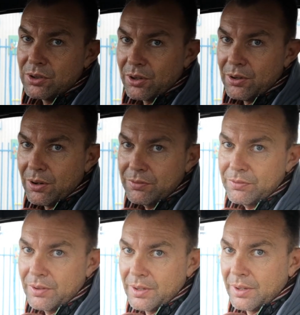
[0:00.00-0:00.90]
on and
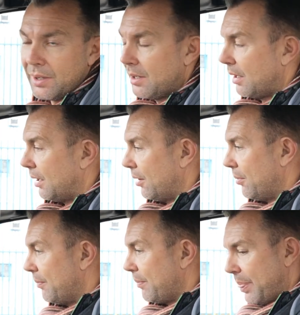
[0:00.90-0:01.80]
off,
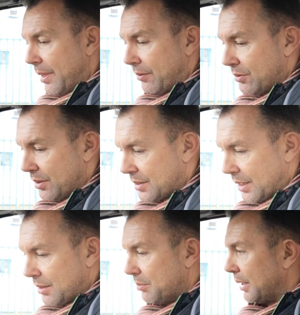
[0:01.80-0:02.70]
um, otherwise
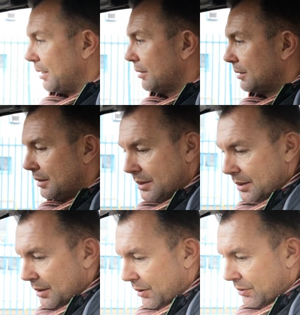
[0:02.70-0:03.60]
it can be
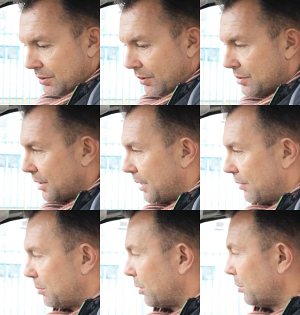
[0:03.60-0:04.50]
obviously
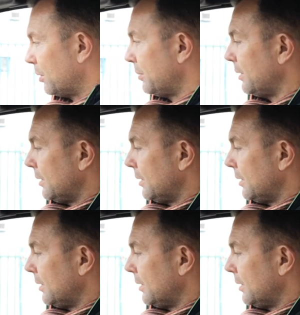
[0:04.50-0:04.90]
another problem.